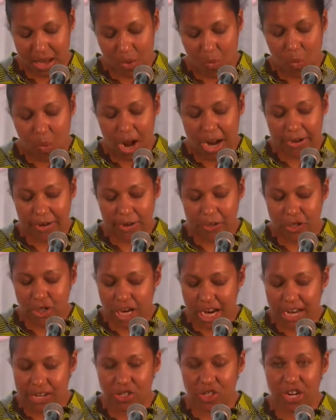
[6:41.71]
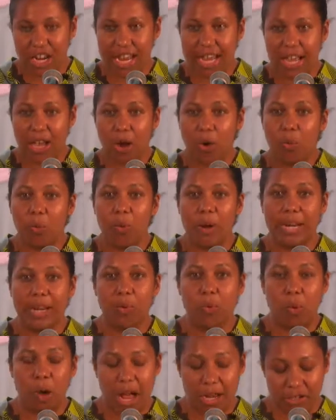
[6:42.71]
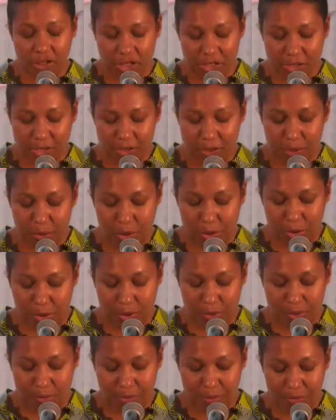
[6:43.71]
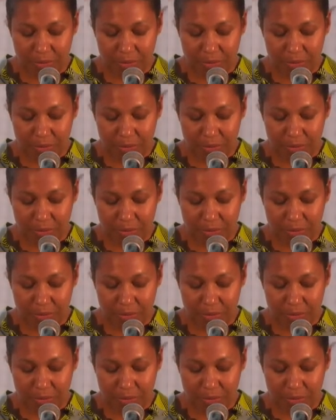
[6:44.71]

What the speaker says: Water changing what it washes through.